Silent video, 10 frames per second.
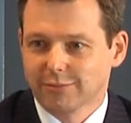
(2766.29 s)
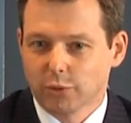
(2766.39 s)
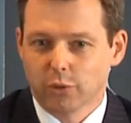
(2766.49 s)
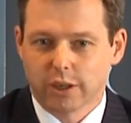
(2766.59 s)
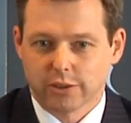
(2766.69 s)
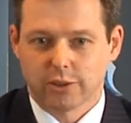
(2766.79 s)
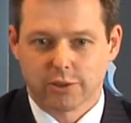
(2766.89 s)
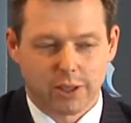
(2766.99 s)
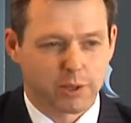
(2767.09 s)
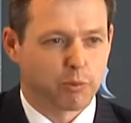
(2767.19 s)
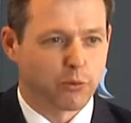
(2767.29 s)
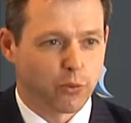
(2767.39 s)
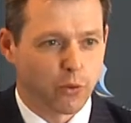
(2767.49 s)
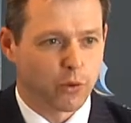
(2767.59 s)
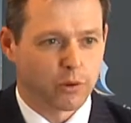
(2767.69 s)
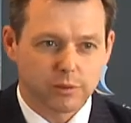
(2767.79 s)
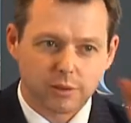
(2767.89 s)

Or as I said it before,